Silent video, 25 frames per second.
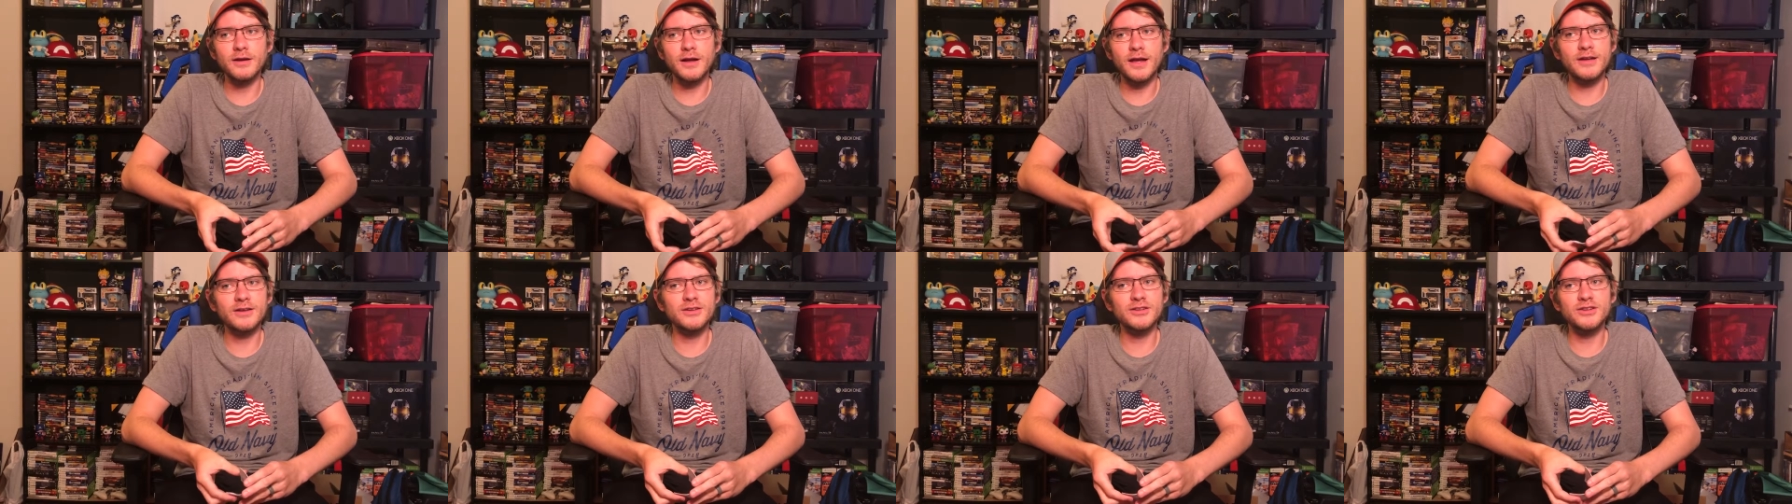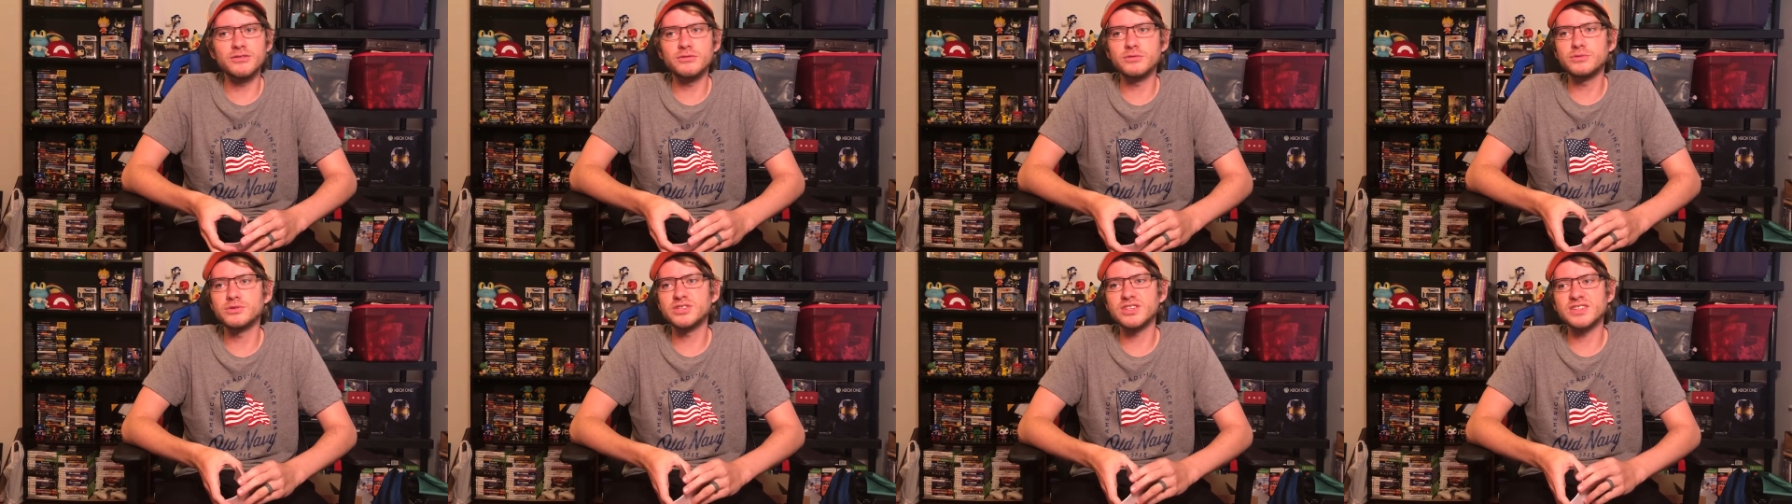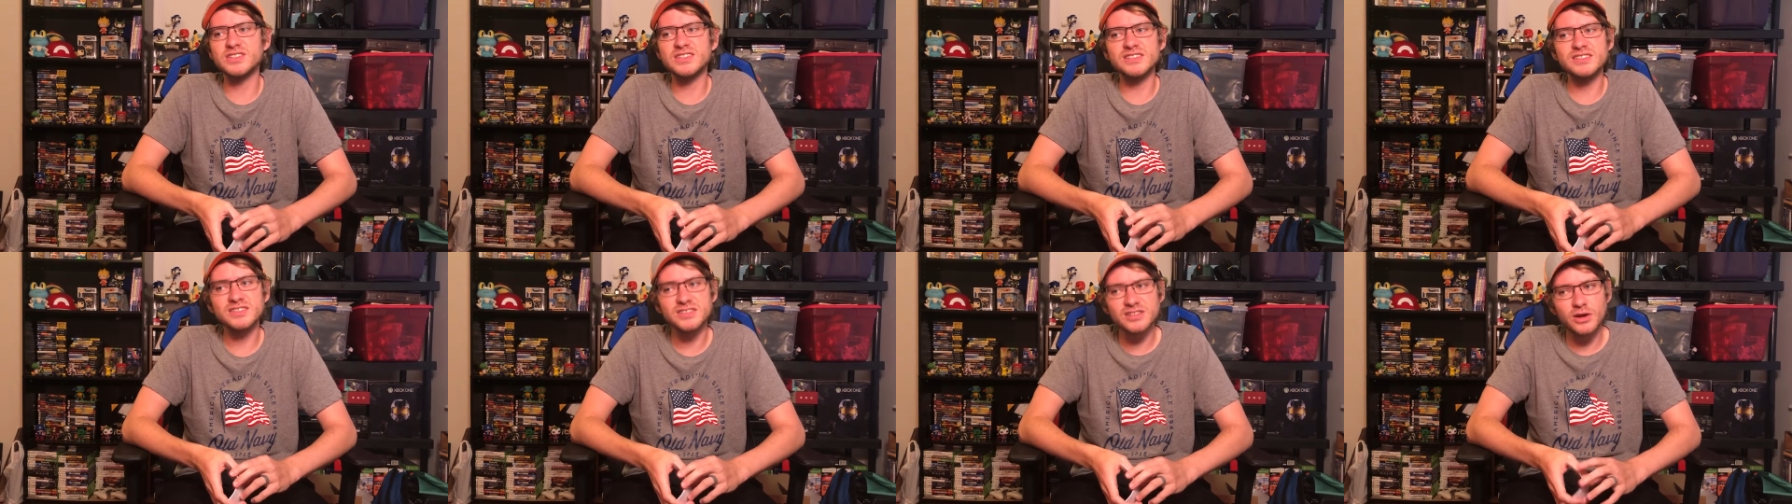and you're
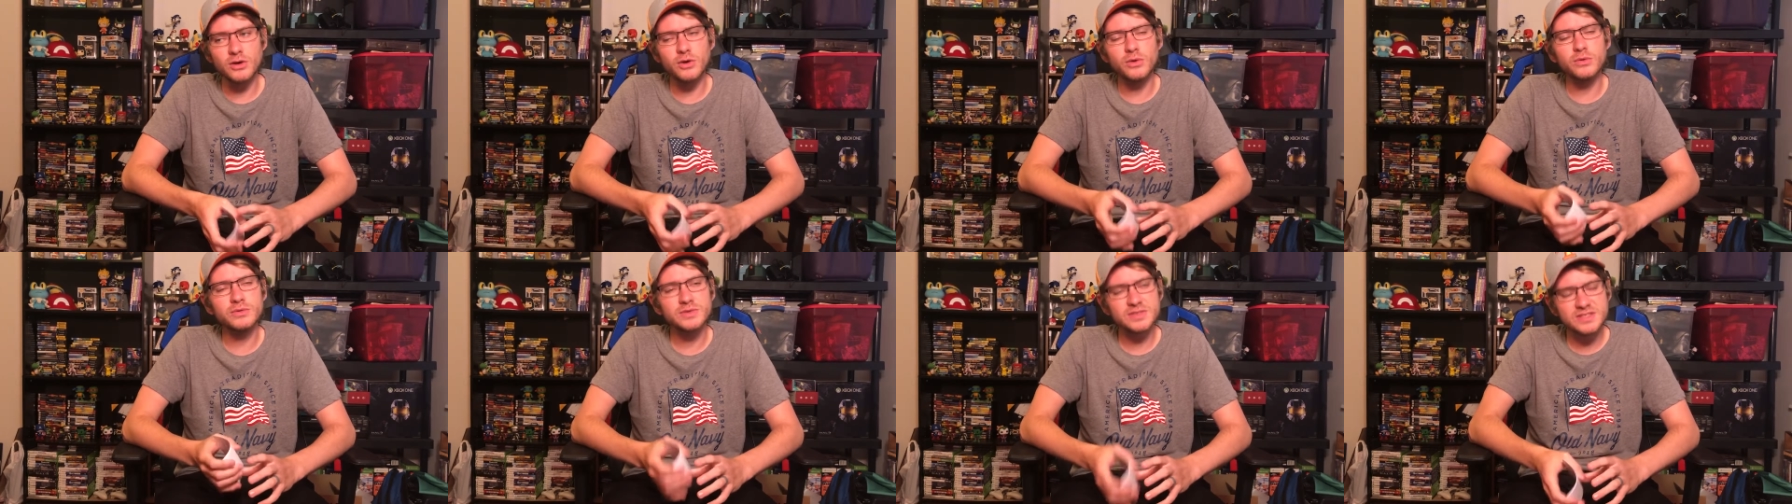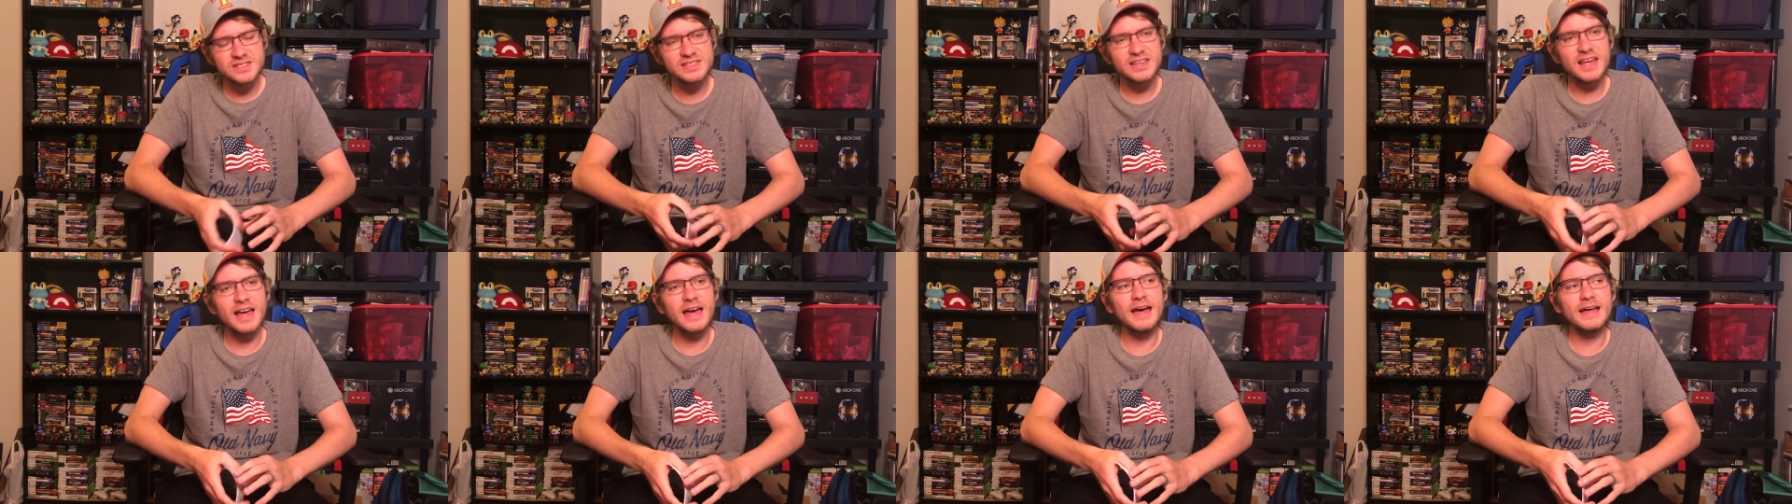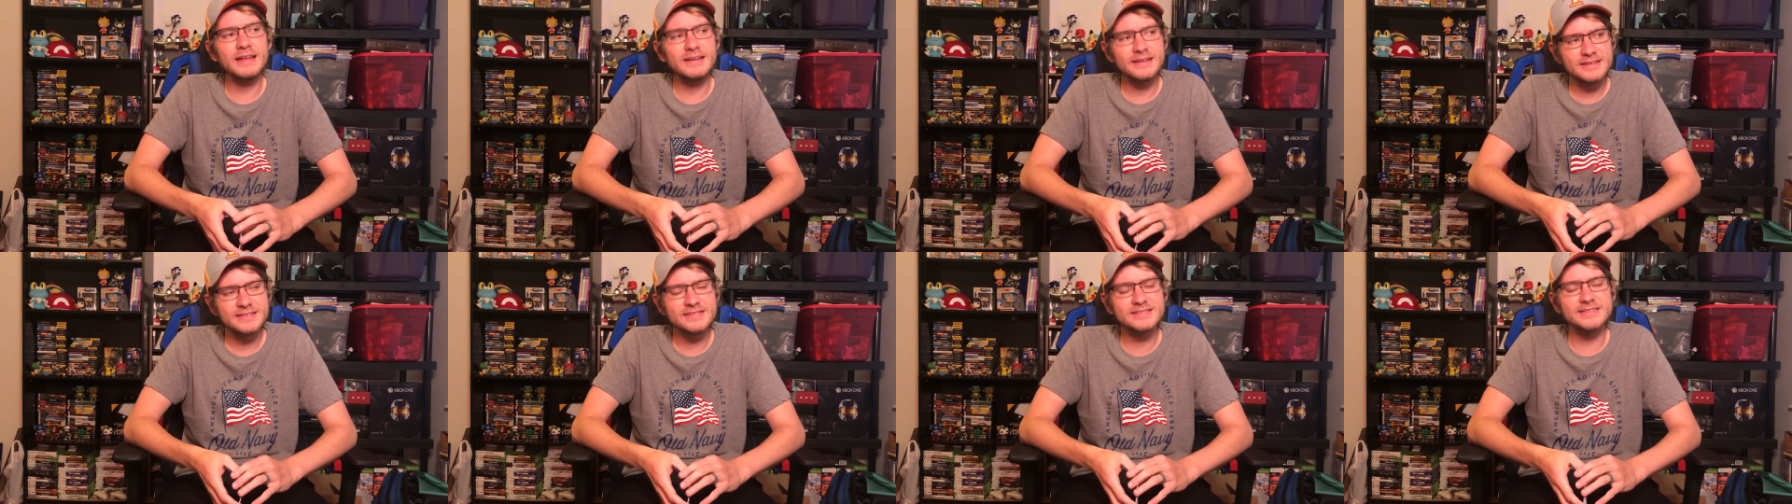just so
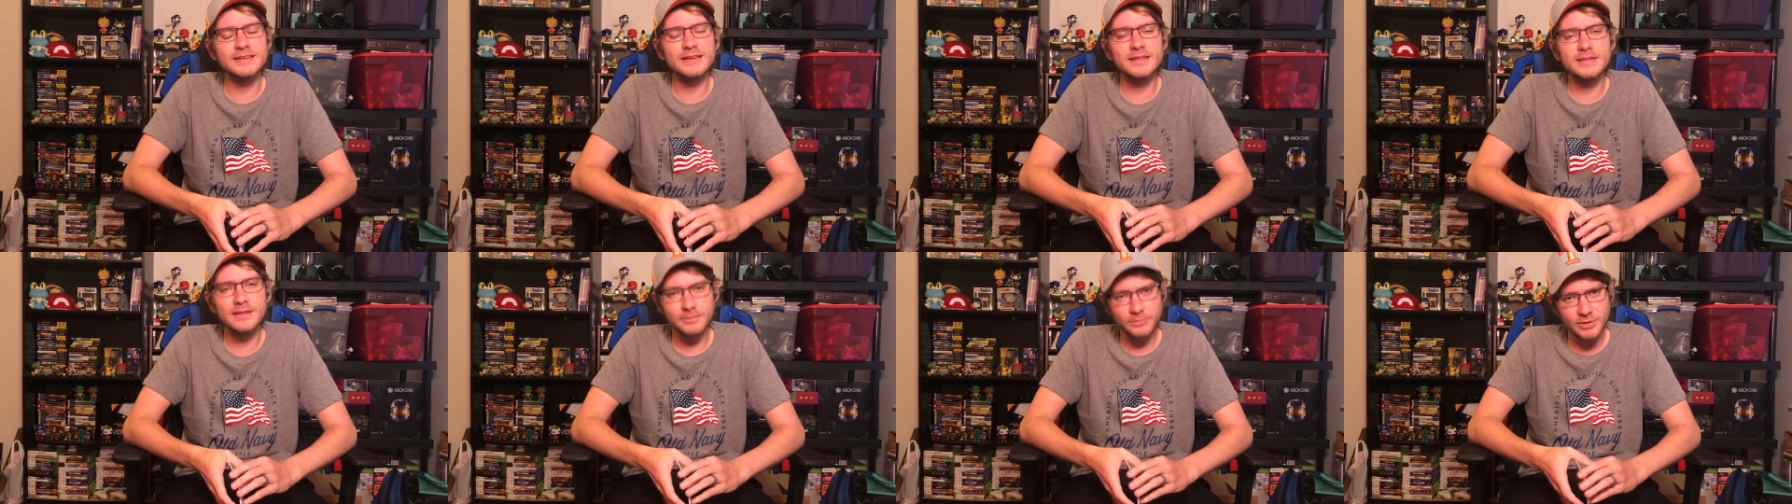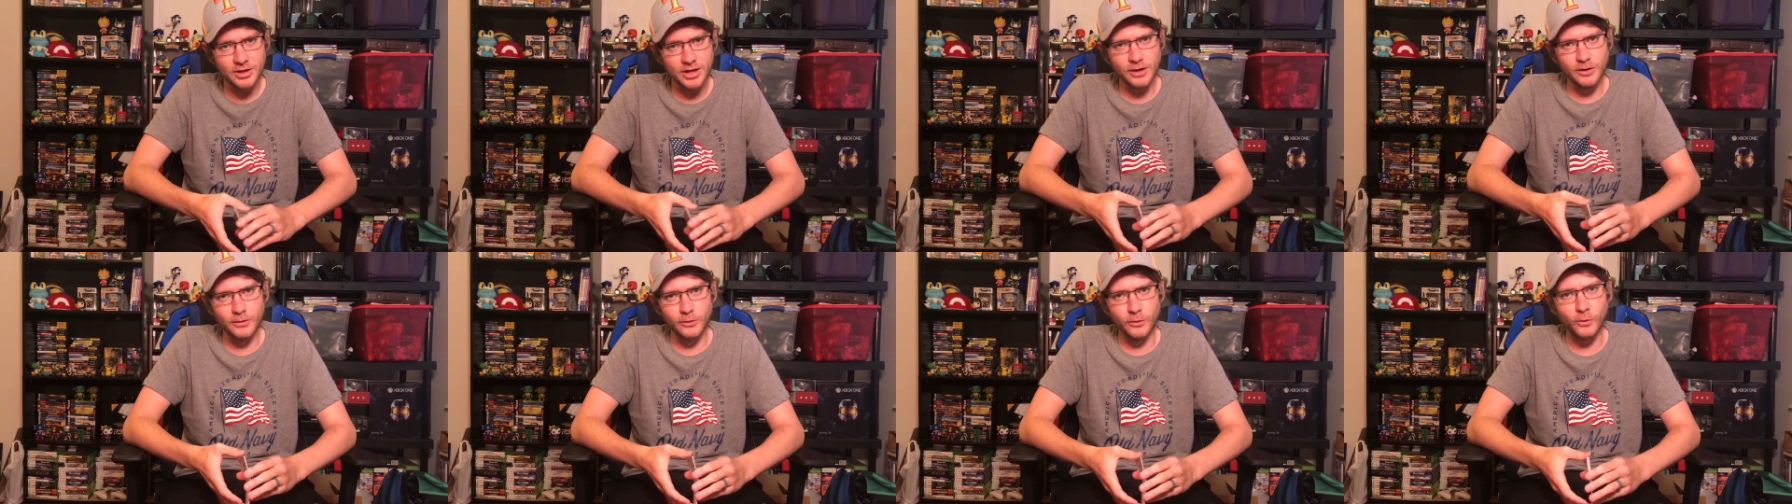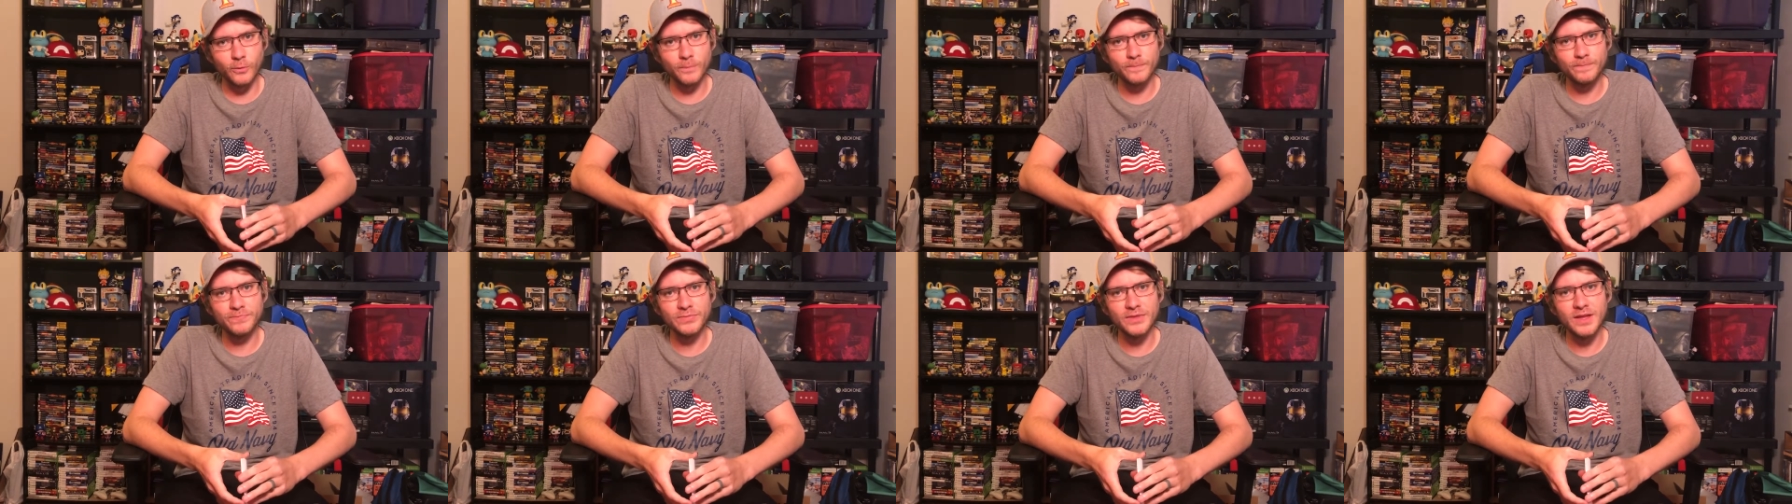sad to see them go.